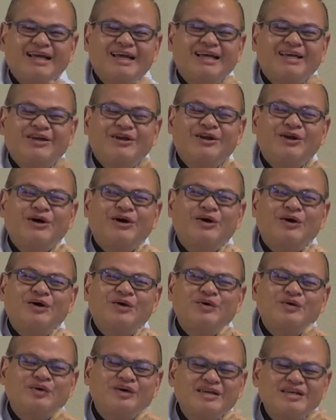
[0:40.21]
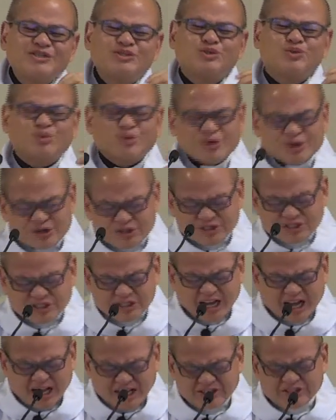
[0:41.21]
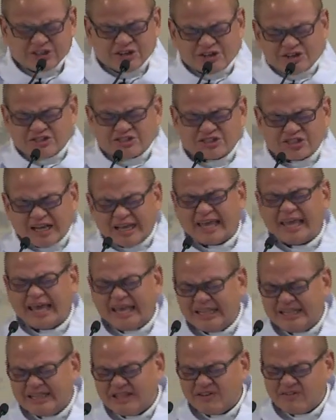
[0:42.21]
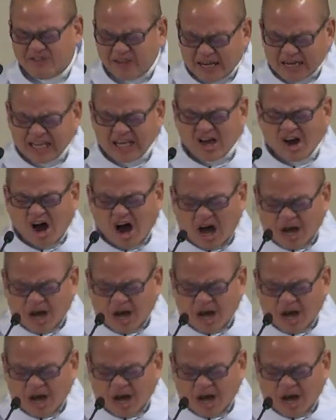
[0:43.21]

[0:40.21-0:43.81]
You know, his words utters again the very